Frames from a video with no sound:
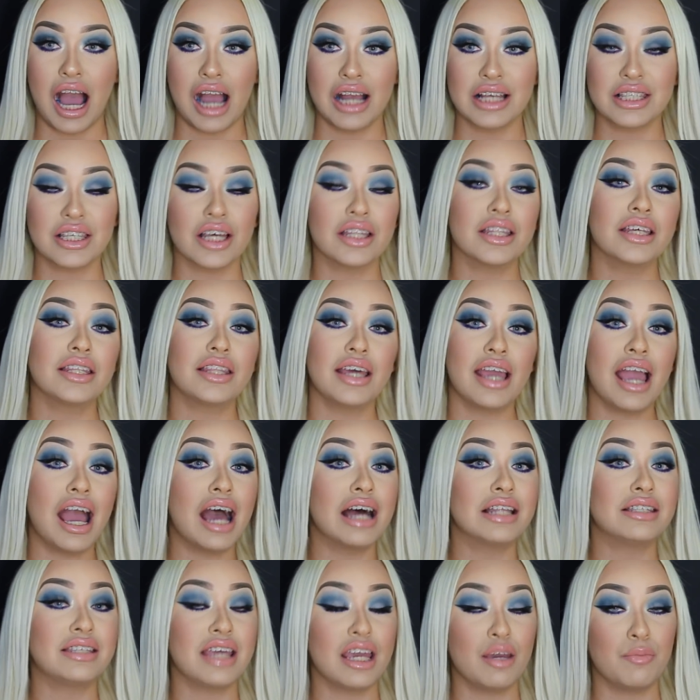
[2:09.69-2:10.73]
I saw that they
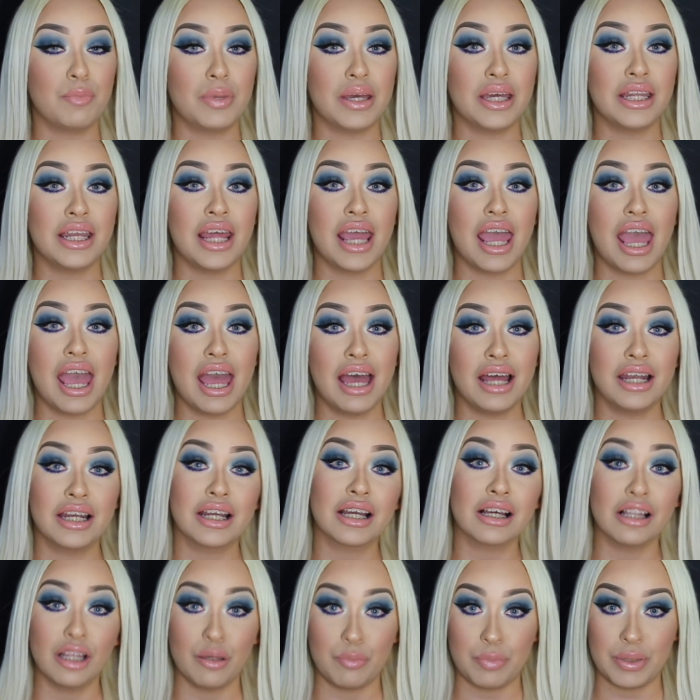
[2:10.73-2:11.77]
had tape-in and
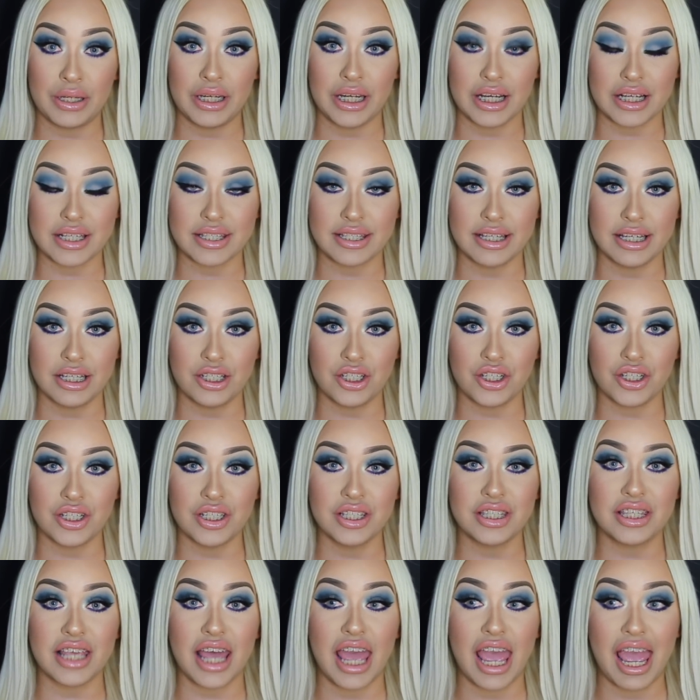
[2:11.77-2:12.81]
clip-in
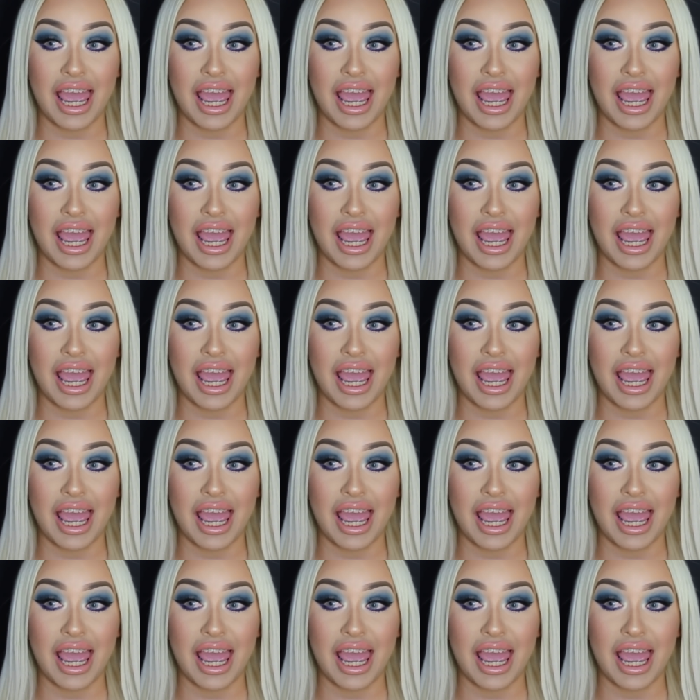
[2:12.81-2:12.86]
extensions,